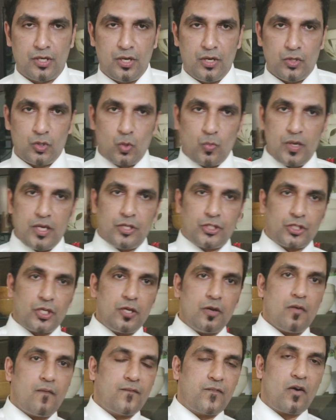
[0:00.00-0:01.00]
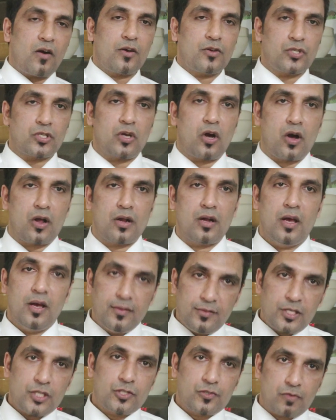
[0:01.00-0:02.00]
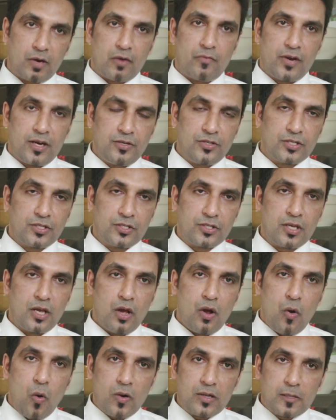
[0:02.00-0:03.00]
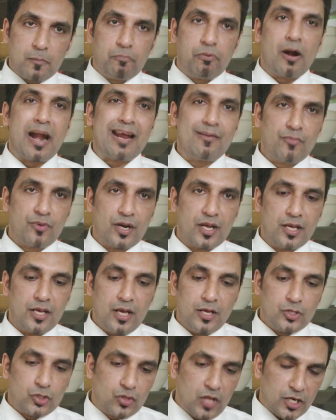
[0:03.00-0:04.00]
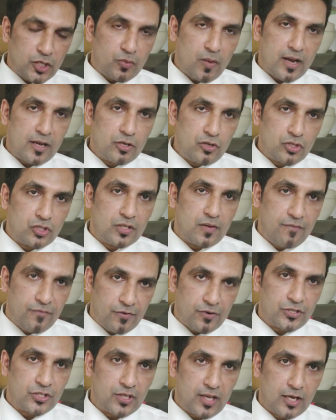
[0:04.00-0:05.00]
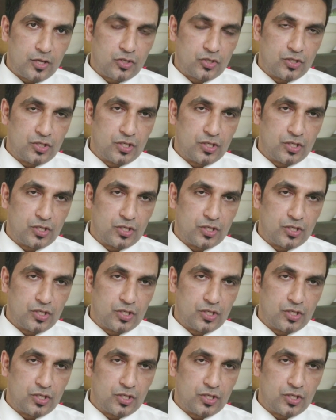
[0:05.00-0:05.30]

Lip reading: So we should focus on these variances or the primary. So that's why I use the first accent,